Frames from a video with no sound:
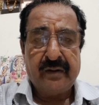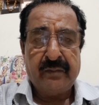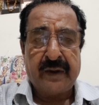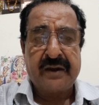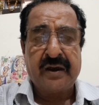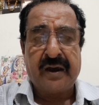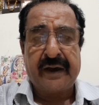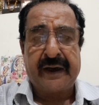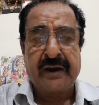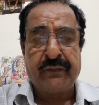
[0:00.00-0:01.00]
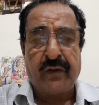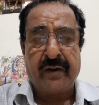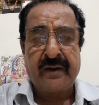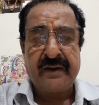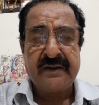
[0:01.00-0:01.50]
but correct
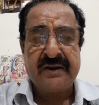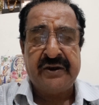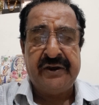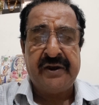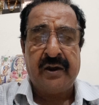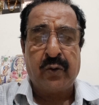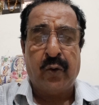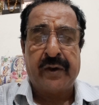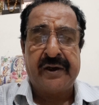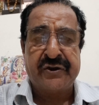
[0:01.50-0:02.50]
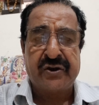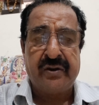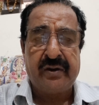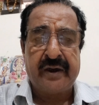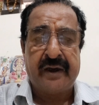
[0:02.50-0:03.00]
for serial correlation